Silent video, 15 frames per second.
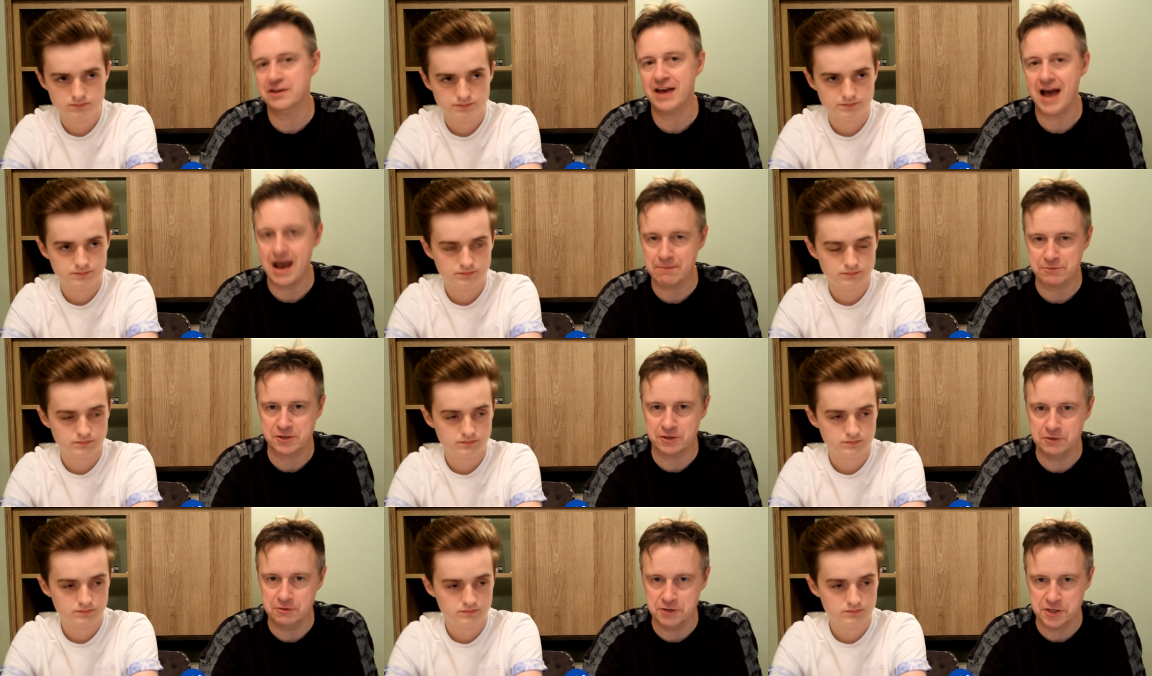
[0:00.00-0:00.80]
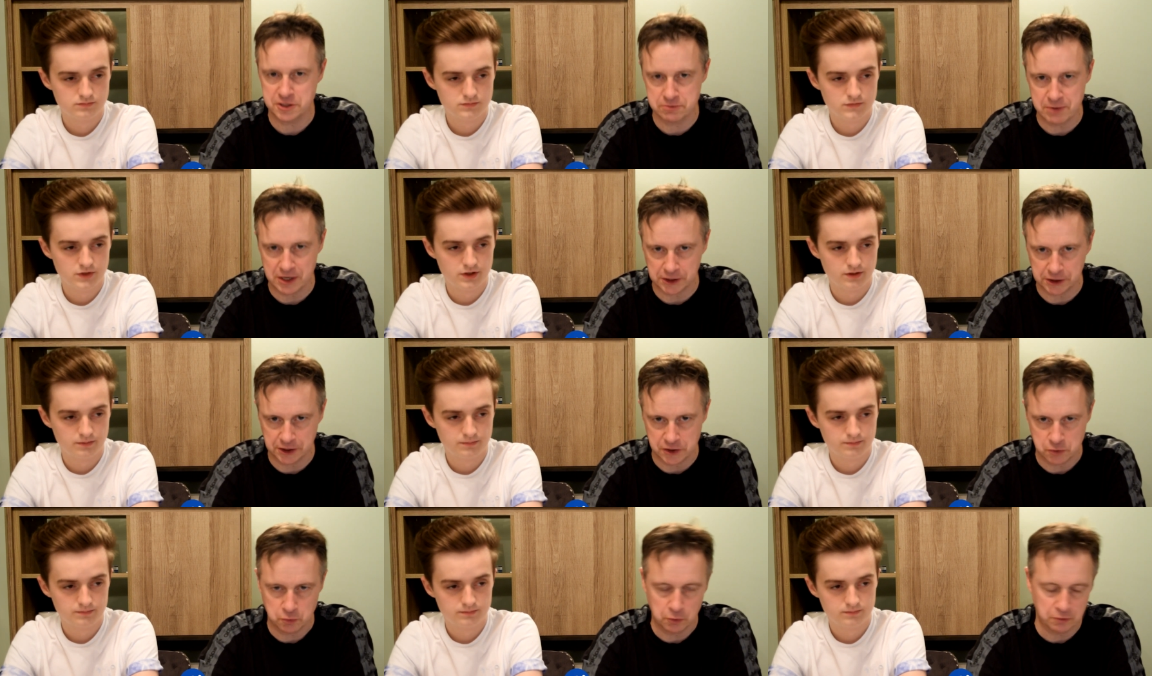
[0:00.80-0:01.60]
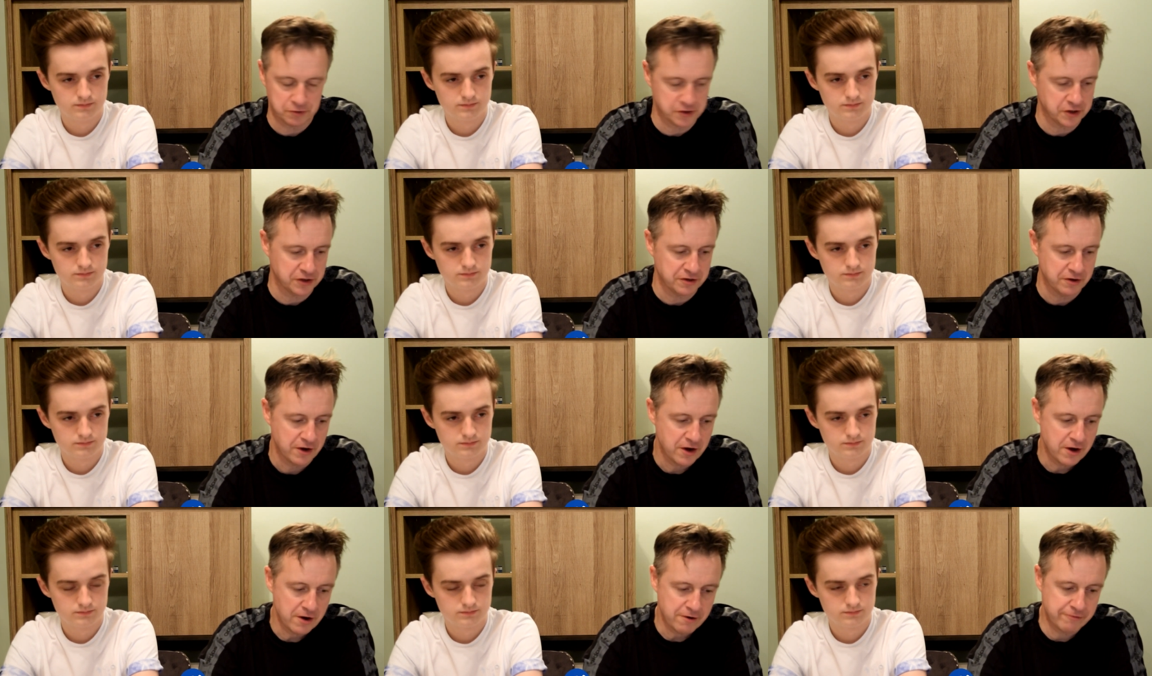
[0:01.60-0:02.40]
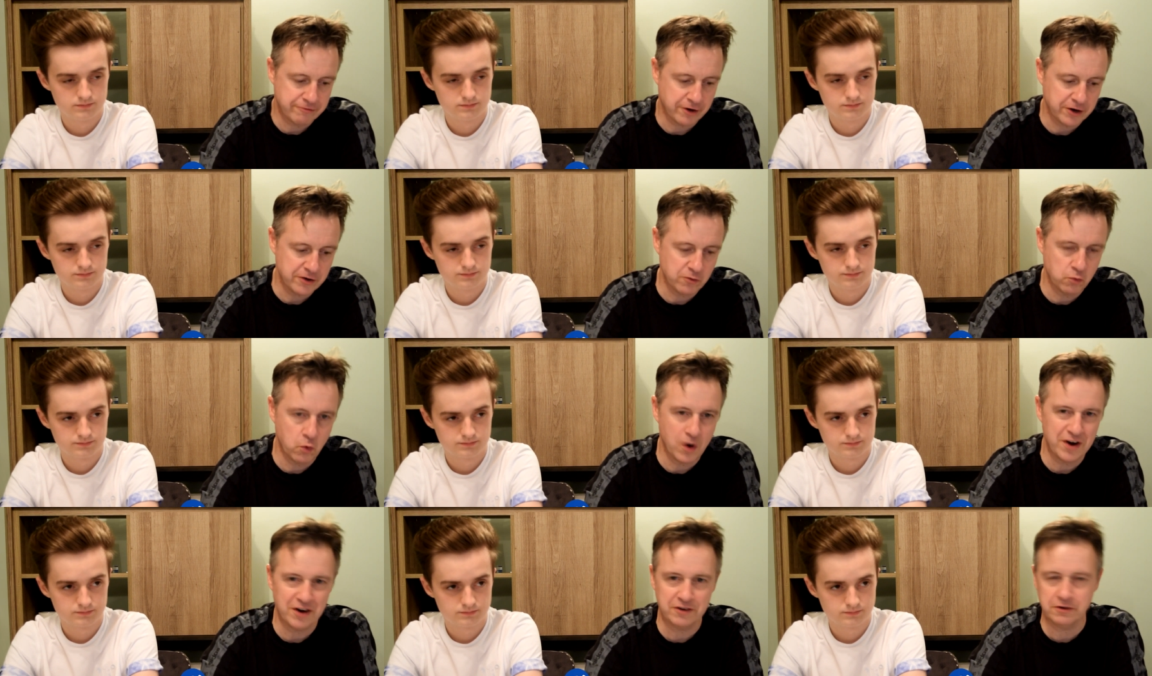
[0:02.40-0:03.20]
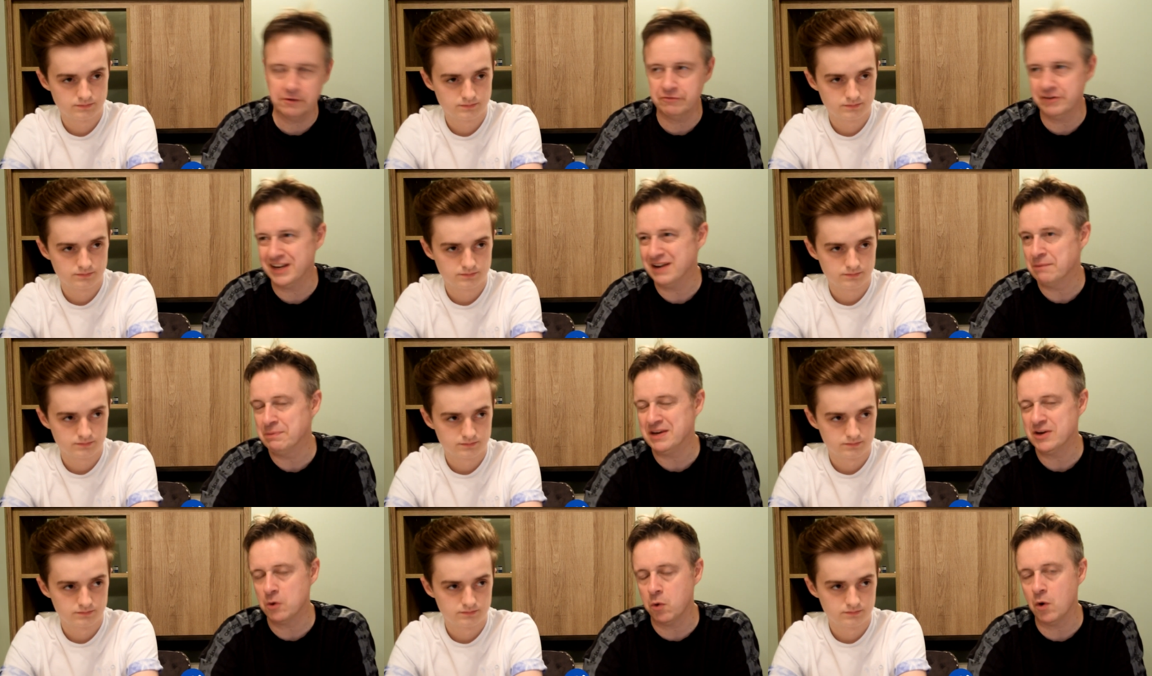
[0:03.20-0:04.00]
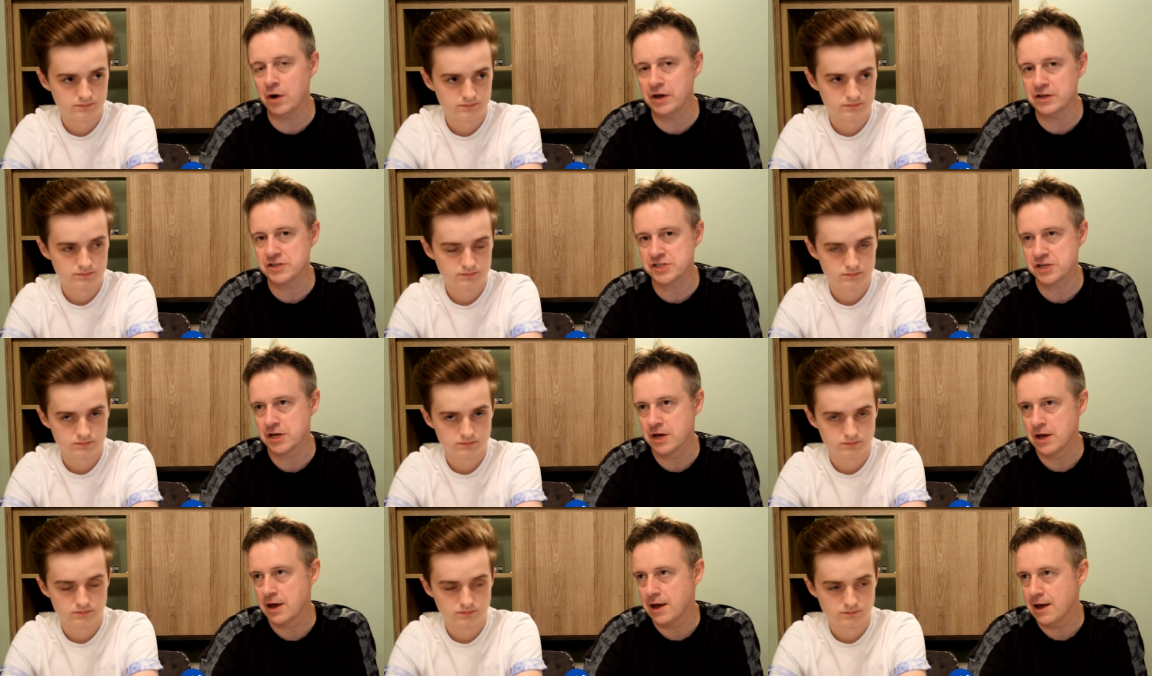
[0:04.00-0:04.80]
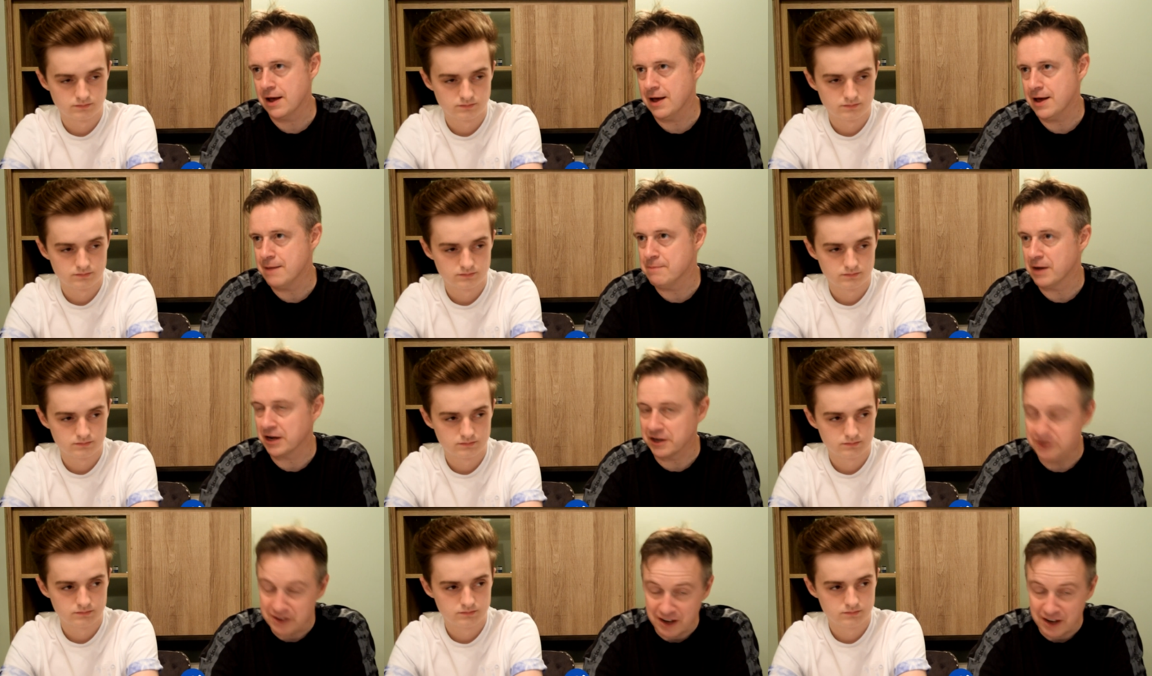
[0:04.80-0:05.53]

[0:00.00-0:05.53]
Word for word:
Speaker 1: They absolutely smashed this Wolves side 5 1. I don't think it'll be quite um, a